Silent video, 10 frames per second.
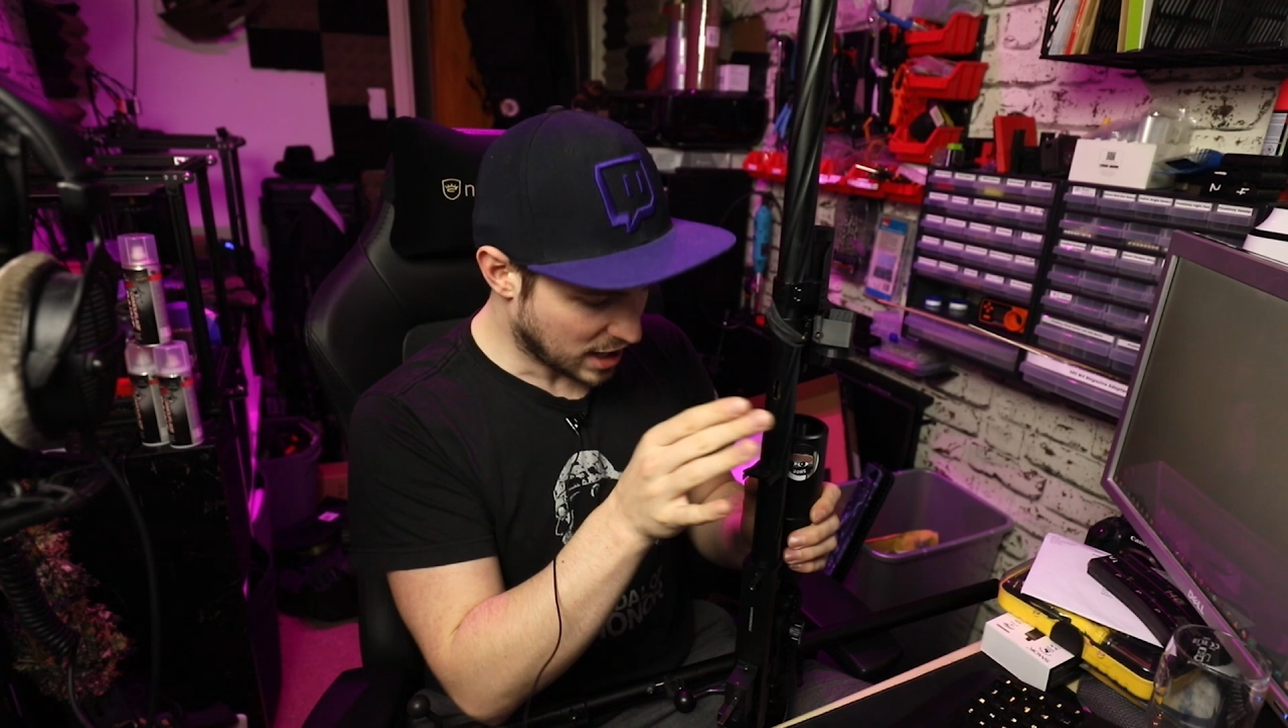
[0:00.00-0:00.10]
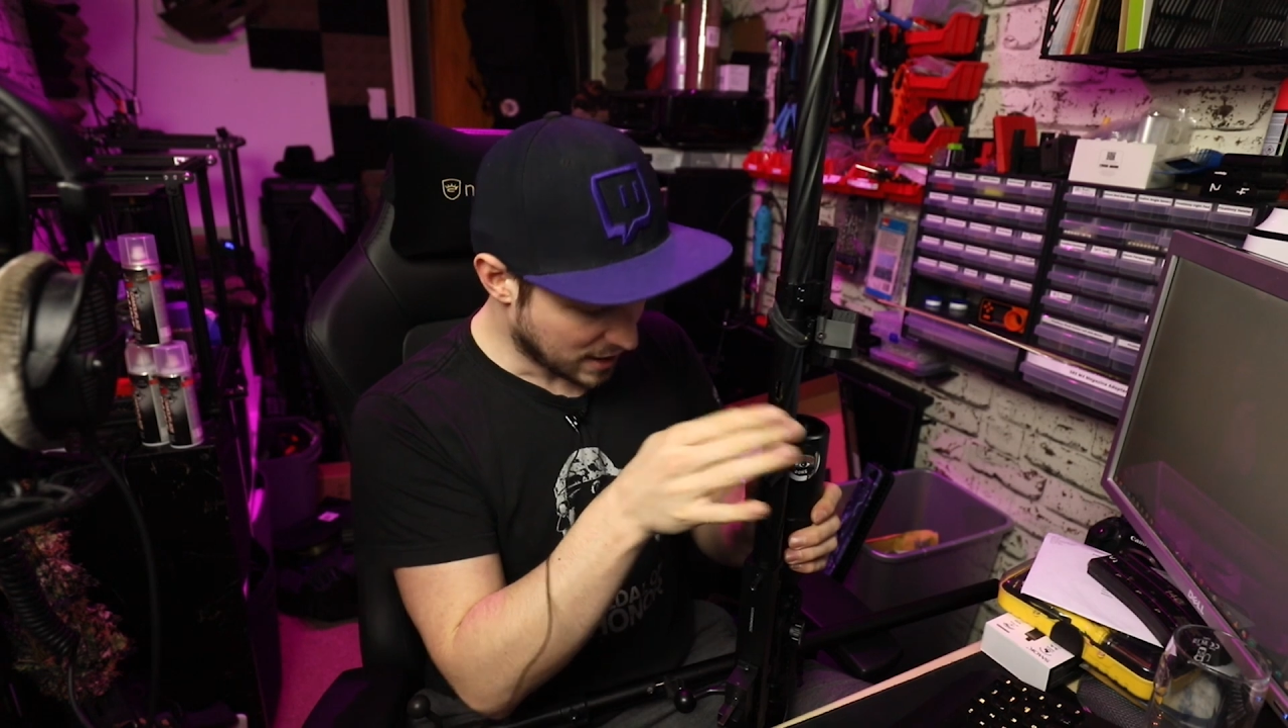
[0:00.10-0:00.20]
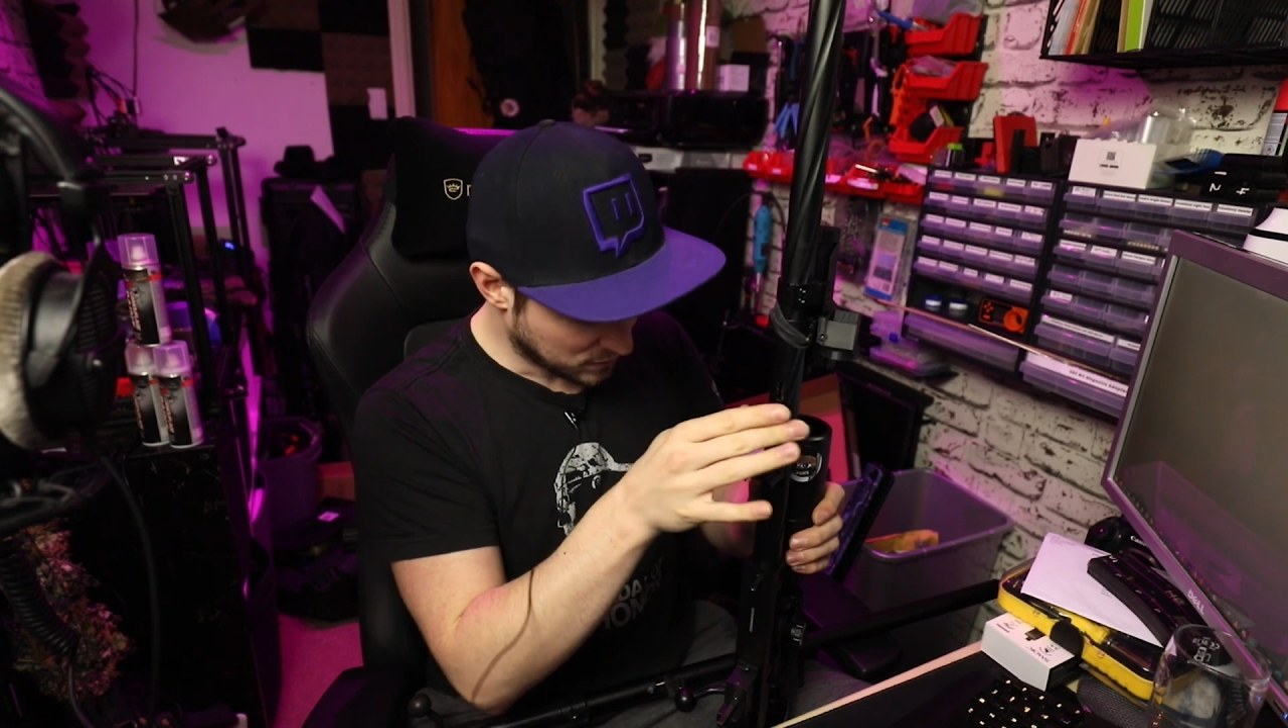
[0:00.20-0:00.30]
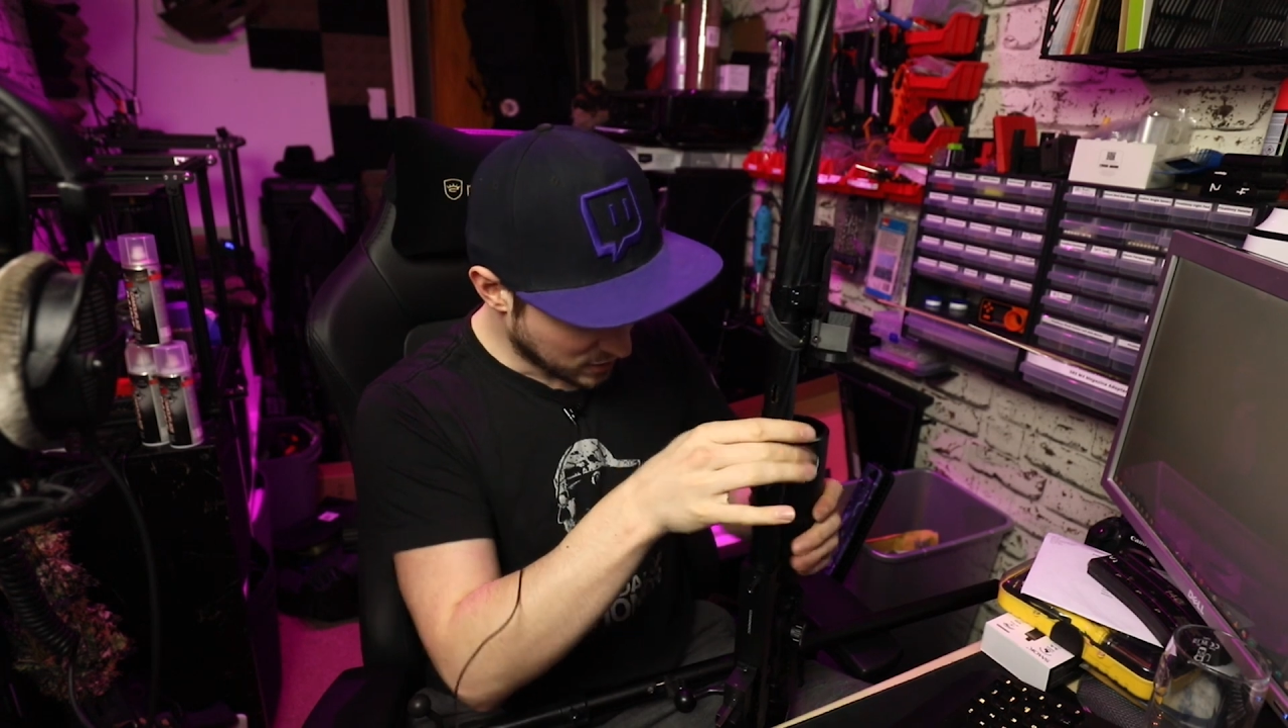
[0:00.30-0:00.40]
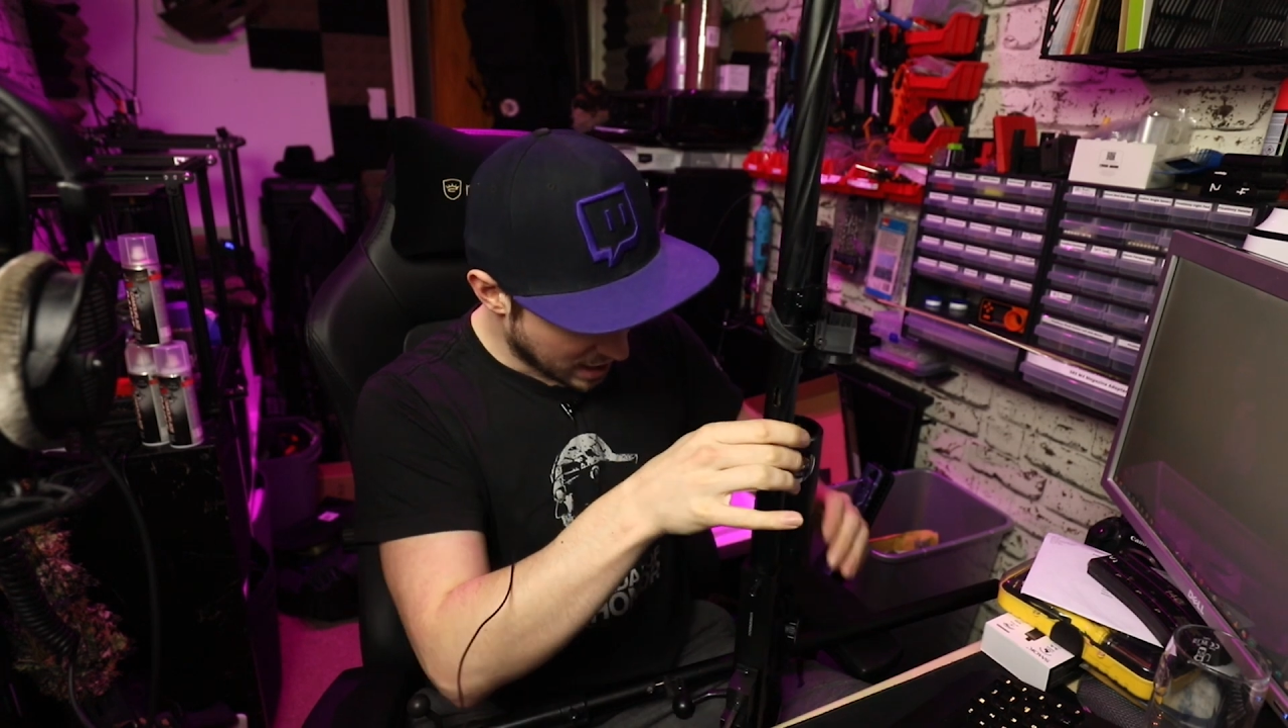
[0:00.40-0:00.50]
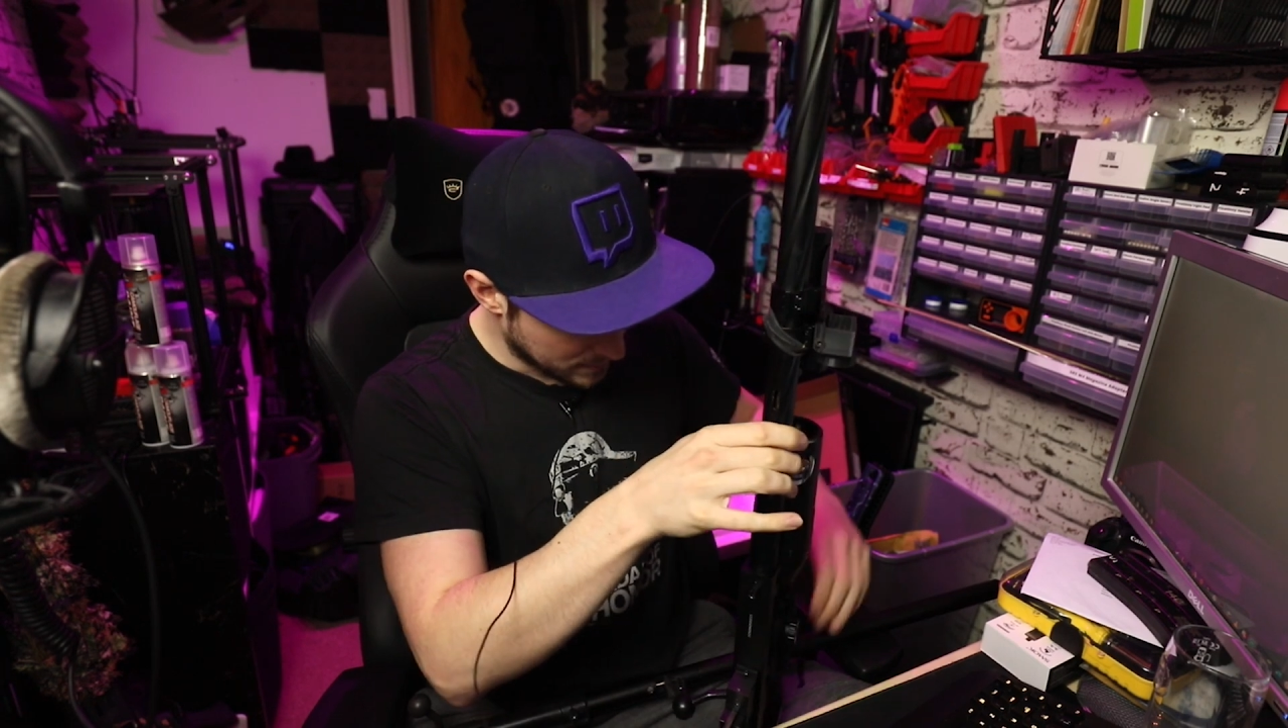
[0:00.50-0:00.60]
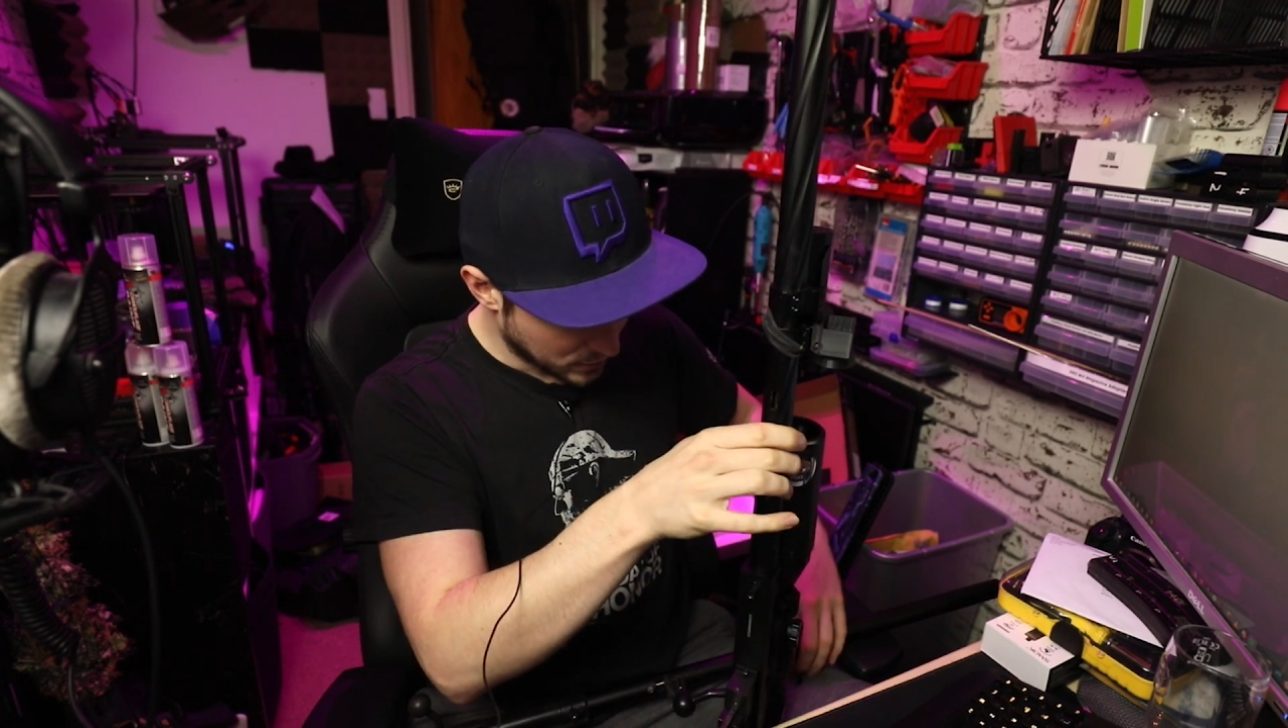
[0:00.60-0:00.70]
have that